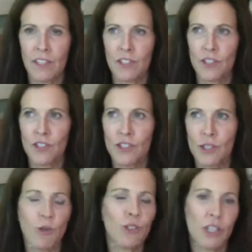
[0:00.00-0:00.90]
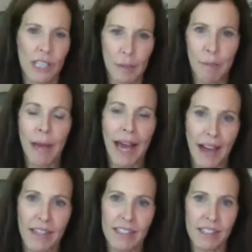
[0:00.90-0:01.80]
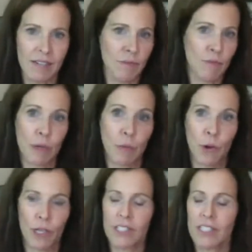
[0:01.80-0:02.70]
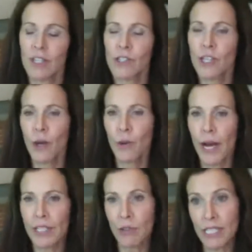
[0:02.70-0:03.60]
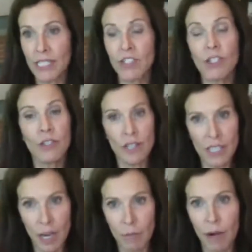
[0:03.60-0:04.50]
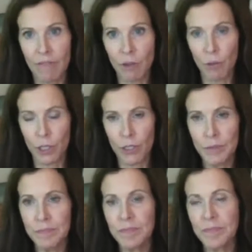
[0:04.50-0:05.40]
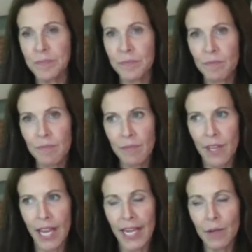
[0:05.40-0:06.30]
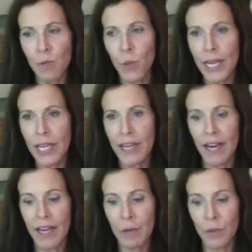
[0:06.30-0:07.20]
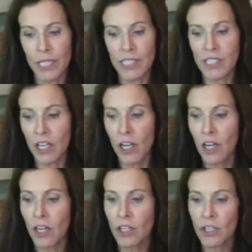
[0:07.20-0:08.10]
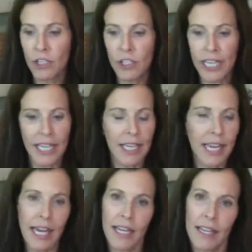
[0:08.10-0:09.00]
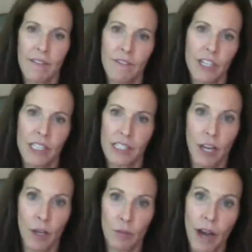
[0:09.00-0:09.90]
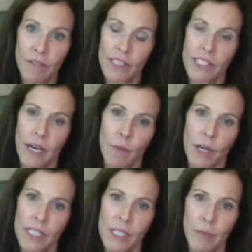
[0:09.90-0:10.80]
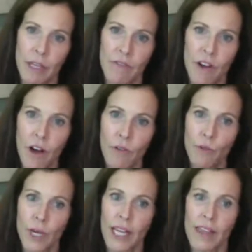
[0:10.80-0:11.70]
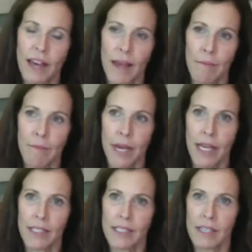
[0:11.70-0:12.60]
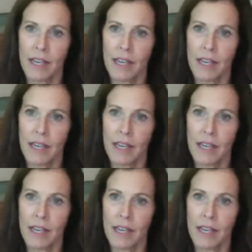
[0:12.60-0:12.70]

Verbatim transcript: social impact rewards. So I transitioned to the nonprofit world. And when I was looking at various nonprofits that I wanted to be involved with, I met